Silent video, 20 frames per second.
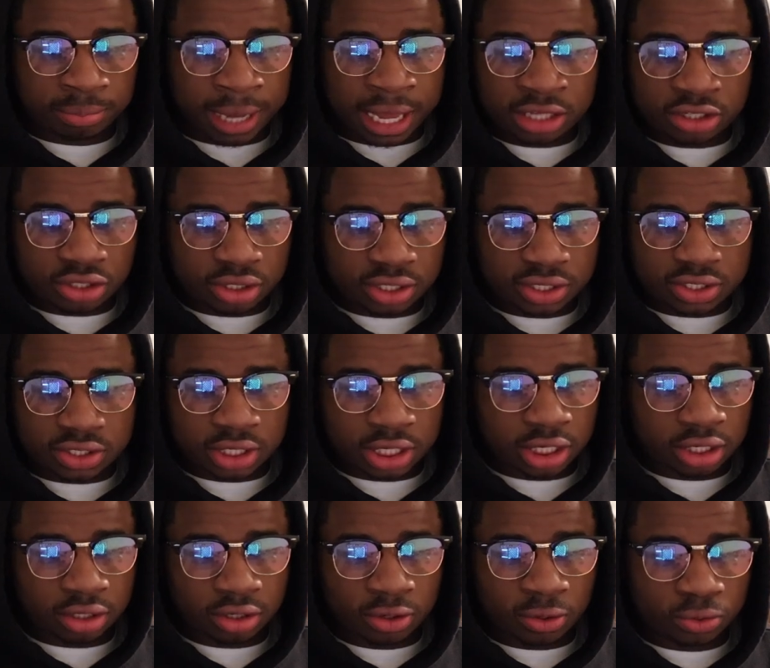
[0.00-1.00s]
engine is
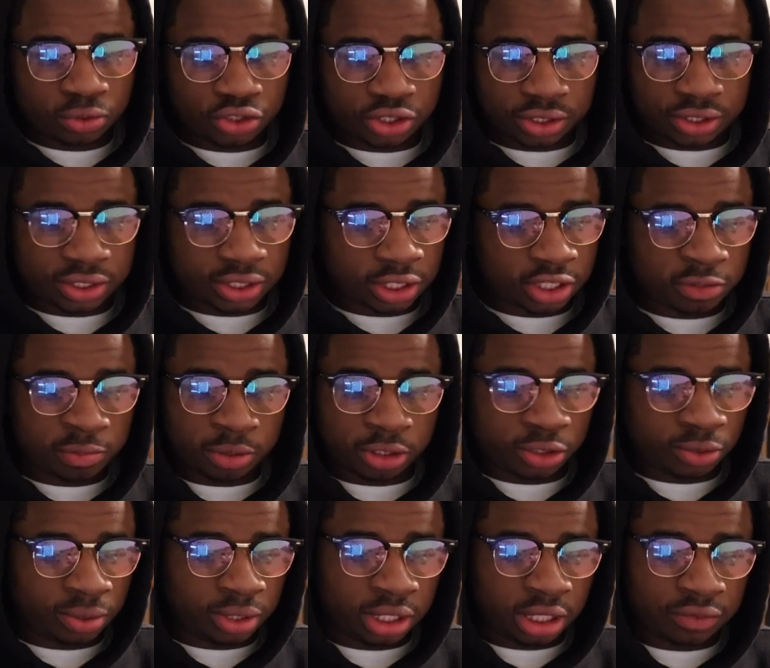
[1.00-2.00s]
saying go g6, but
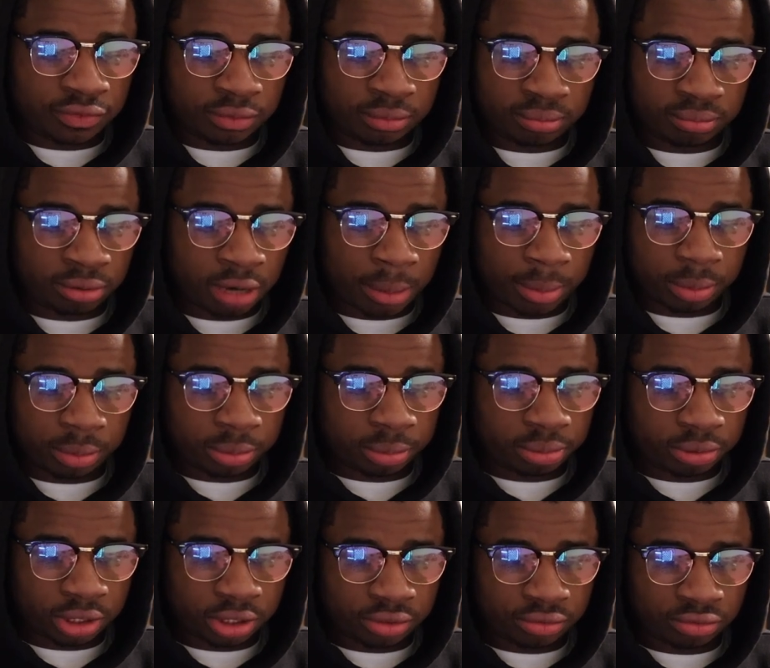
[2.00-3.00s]
you can even probably
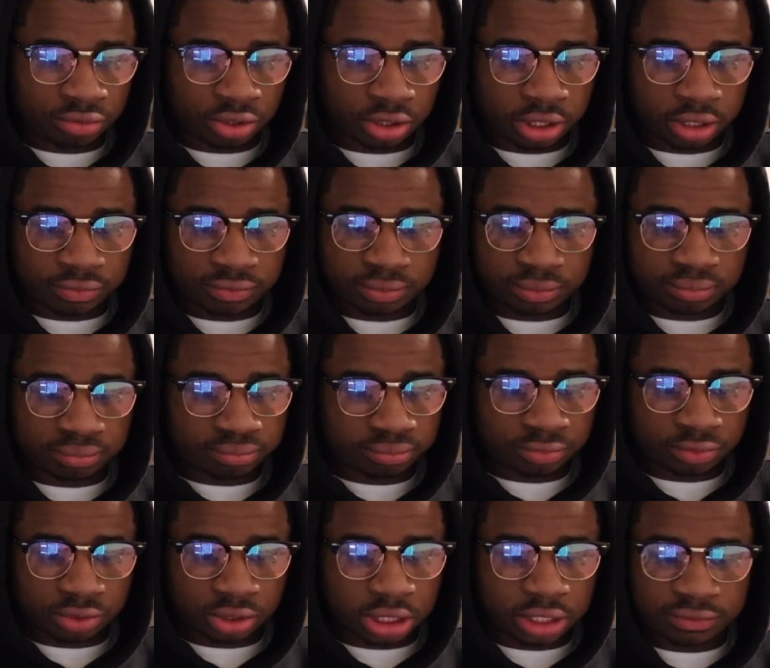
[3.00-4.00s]
play rook
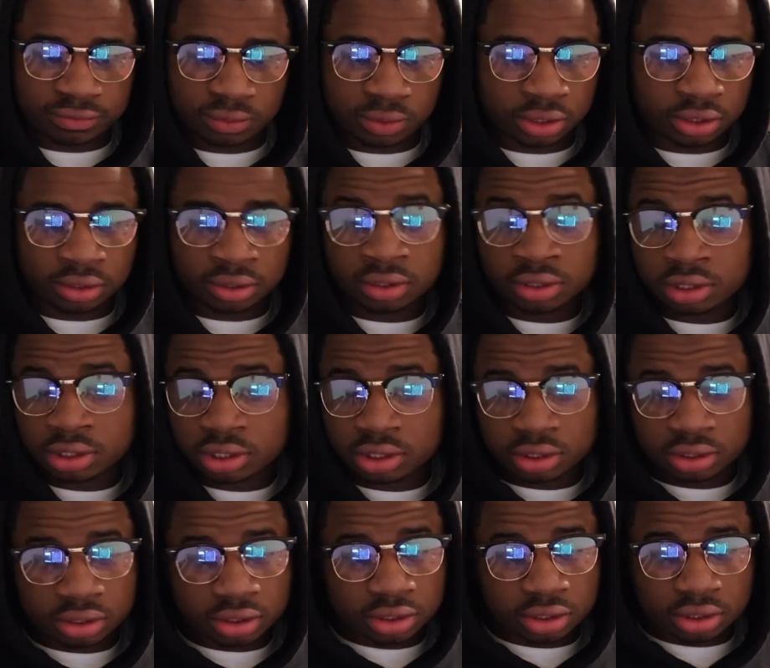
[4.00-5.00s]
f1.
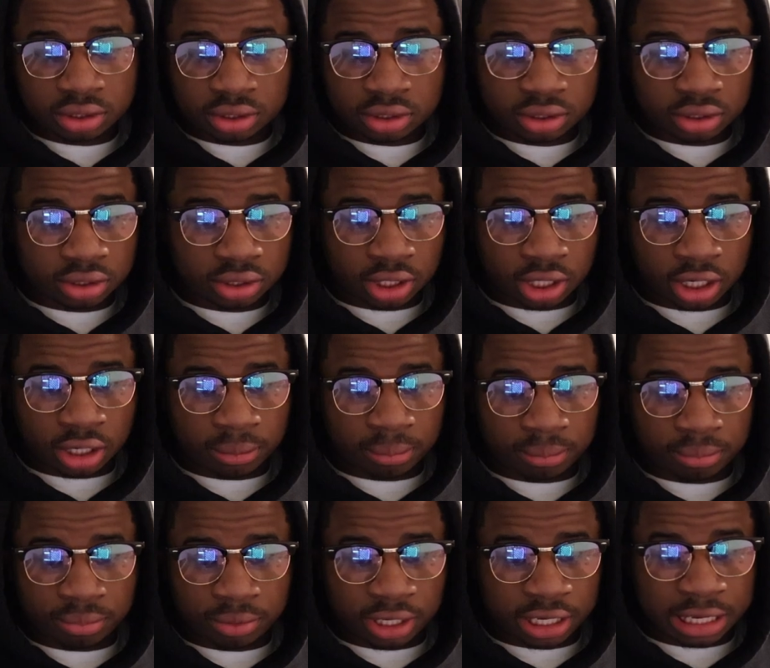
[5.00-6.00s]

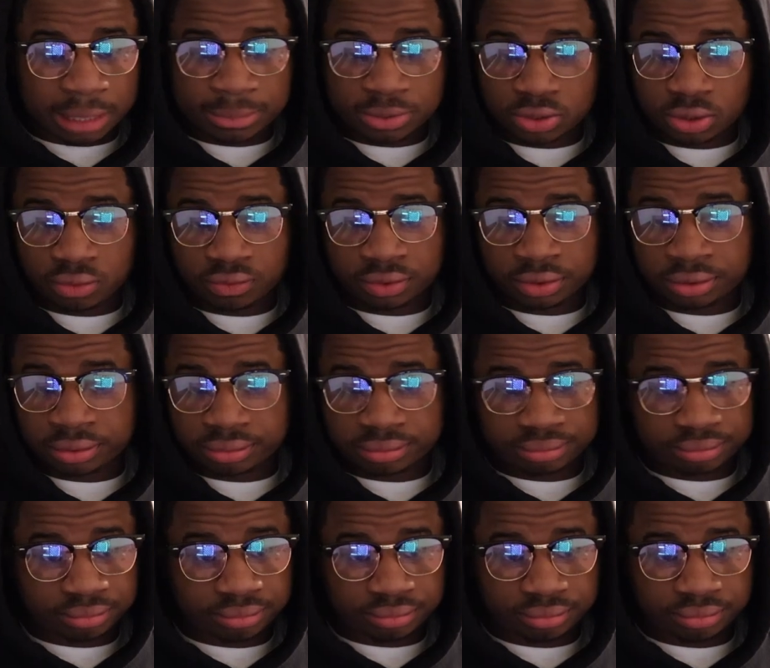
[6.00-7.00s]
The game is over.
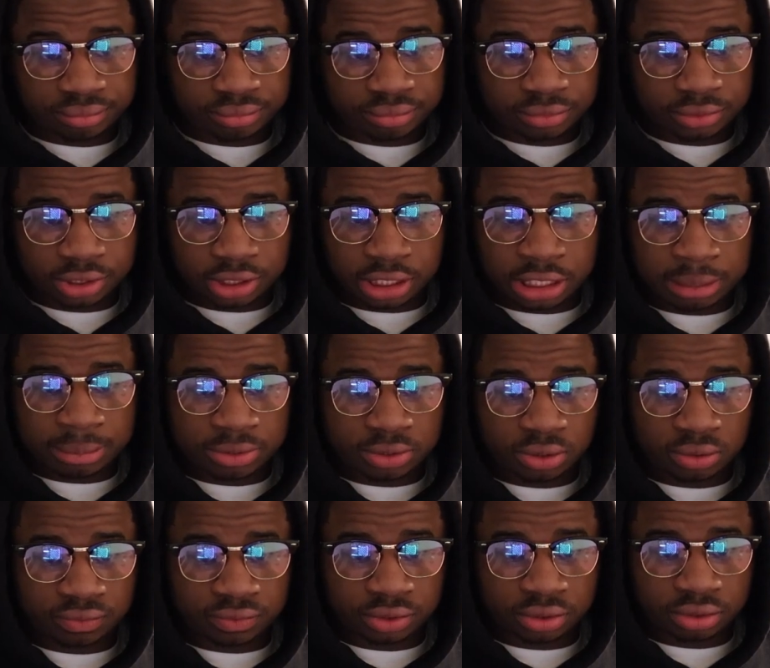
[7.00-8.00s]
The game is
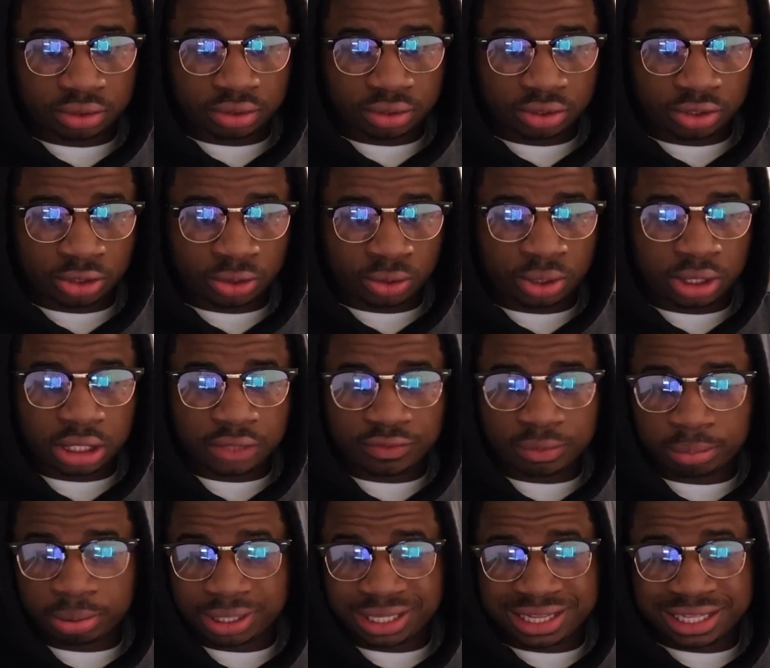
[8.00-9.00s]
over. You could
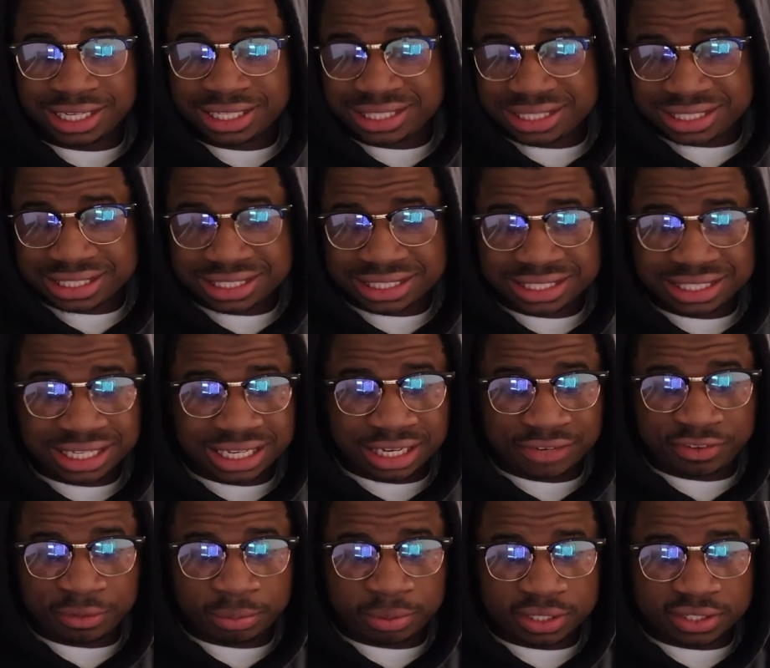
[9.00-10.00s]
even play this.
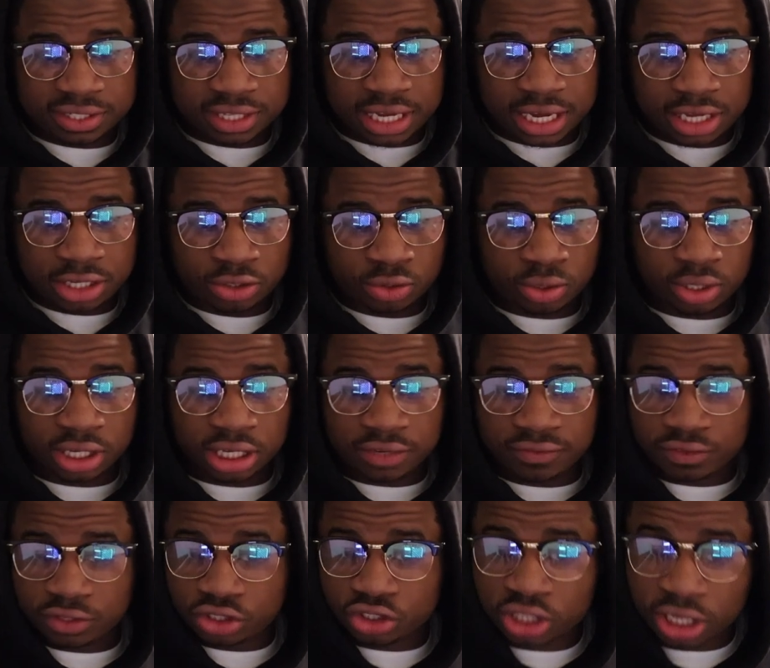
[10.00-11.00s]
If he plays that, you can
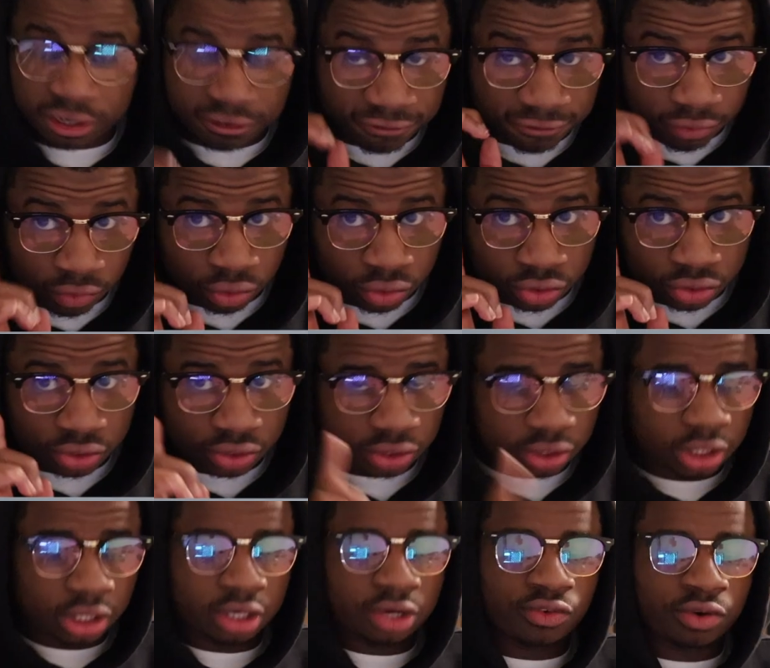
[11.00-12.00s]
give the check first.
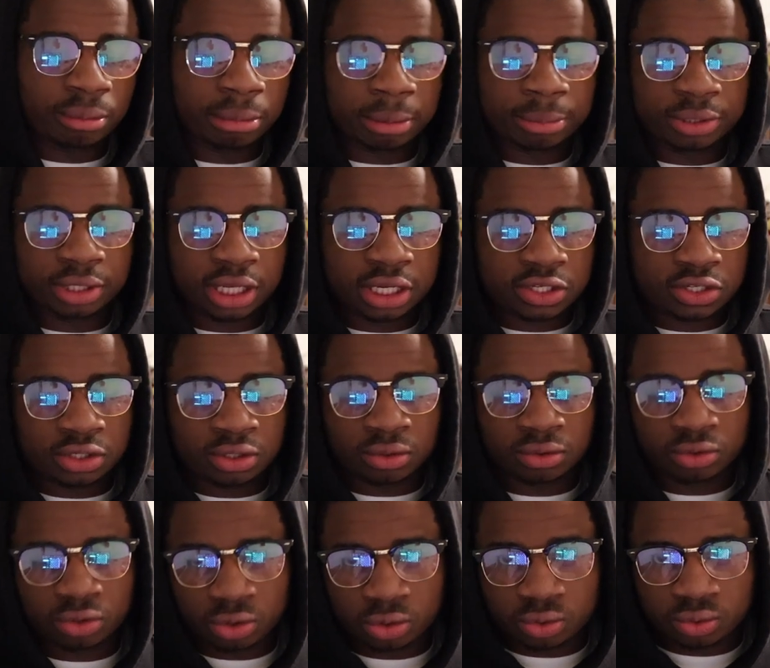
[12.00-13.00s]
Remember that, so you
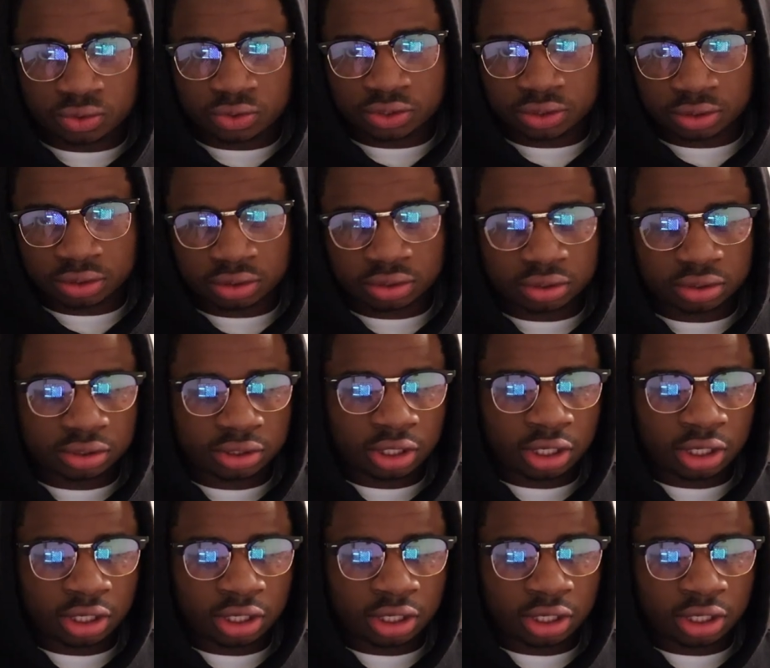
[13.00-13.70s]
don't lose your